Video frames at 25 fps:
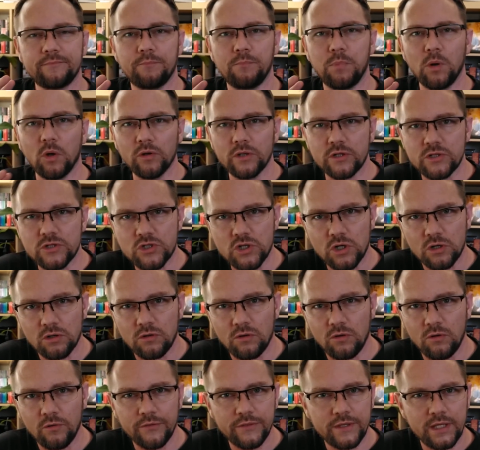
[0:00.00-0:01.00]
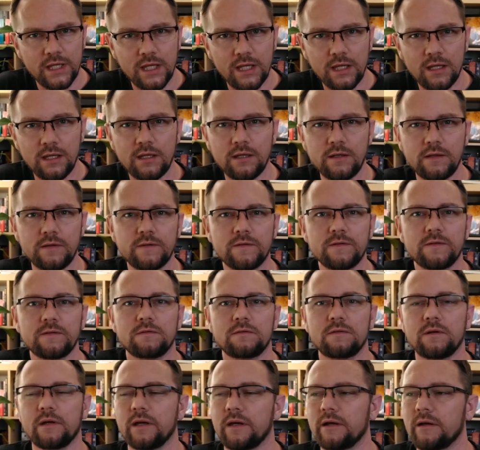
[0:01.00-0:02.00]
bullet journal
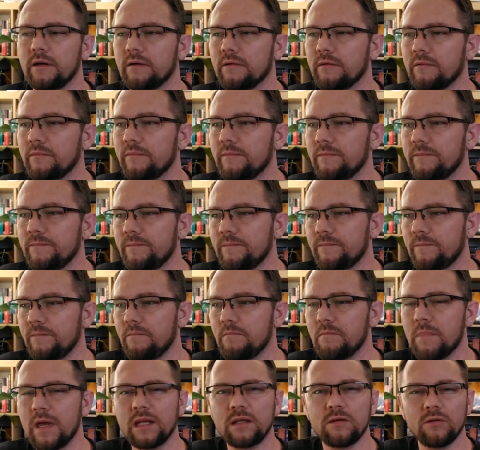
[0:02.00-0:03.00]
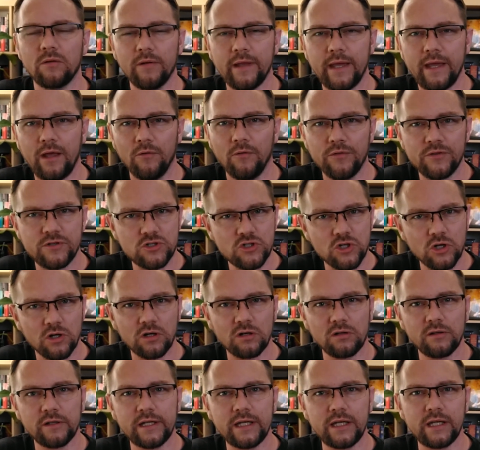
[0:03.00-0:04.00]
things, mental health
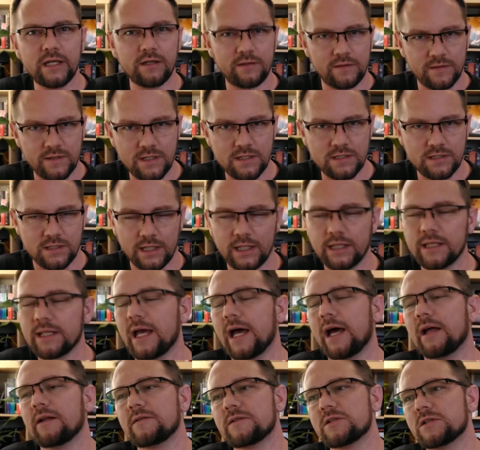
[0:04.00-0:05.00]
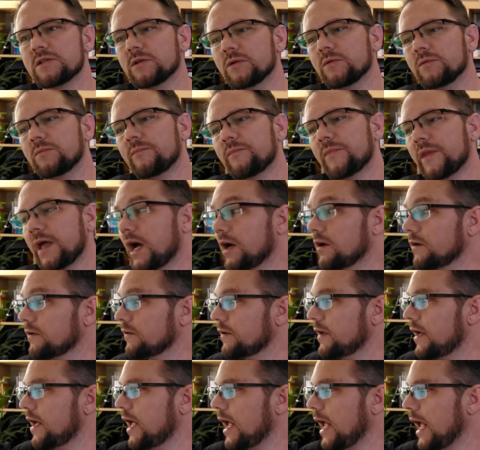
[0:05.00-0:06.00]
journaling, things like that. So
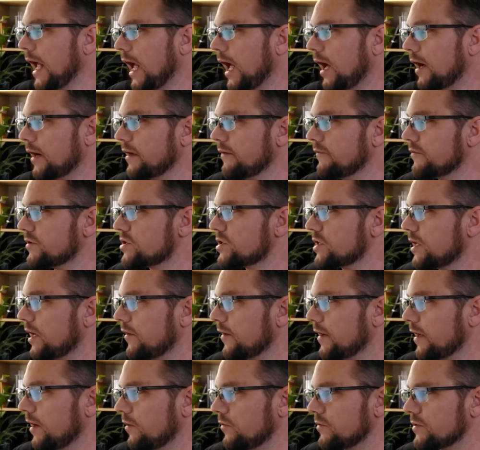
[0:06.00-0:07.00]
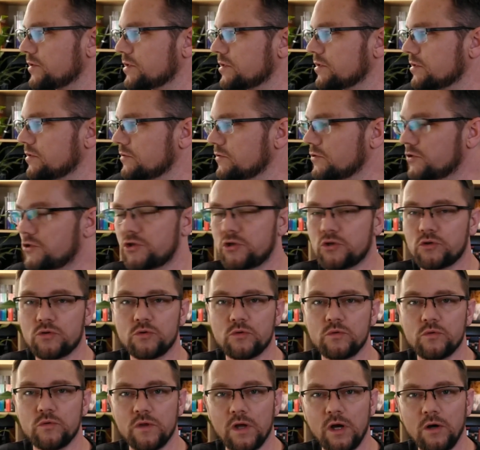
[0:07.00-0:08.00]
I'll give a shout out
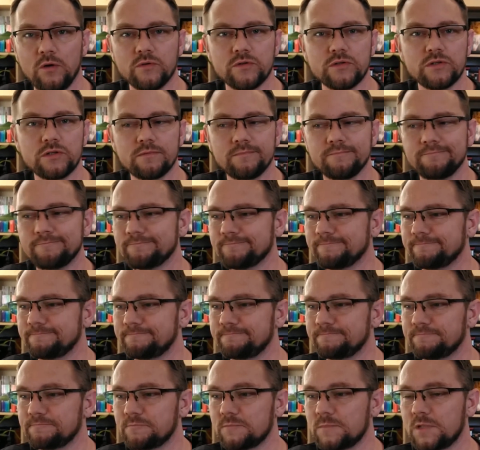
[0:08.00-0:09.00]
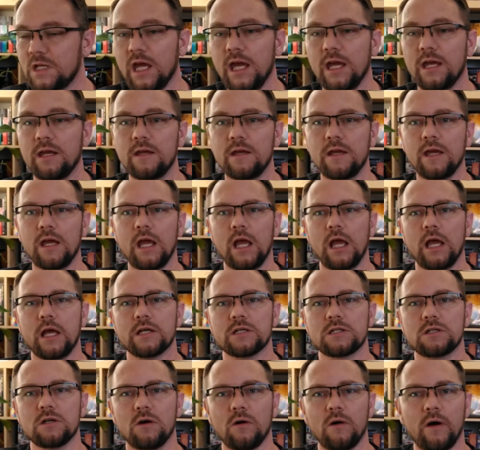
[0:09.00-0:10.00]
to those. Okay,
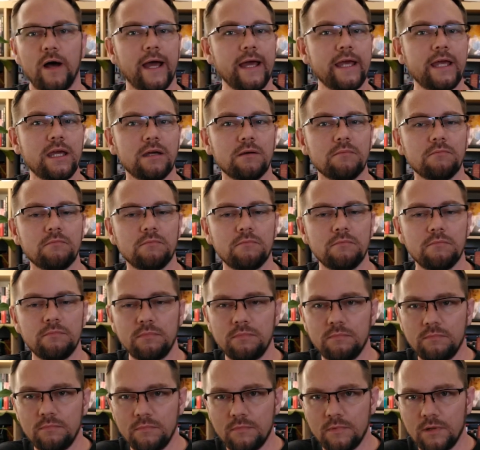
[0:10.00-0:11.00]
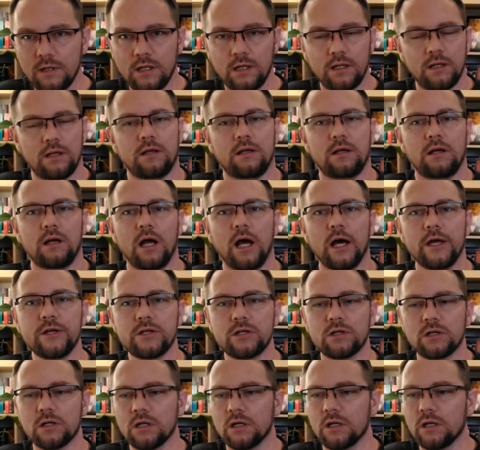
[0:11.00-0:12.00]
so I am
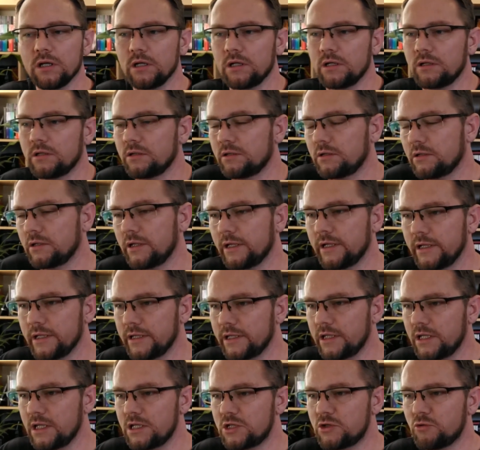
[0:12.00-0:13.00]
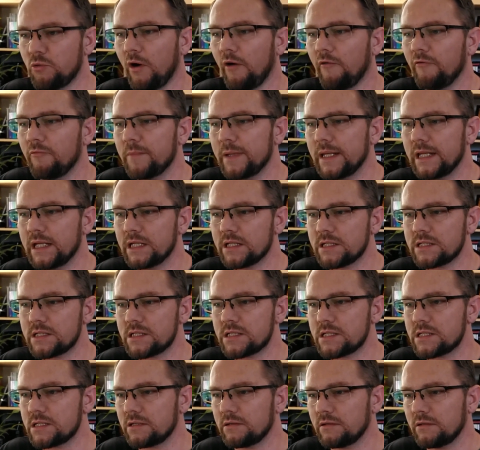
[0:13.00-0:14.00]
under the 12
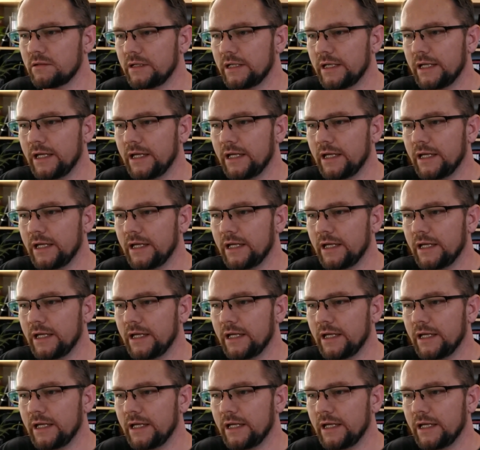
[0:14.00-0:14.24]
minutes,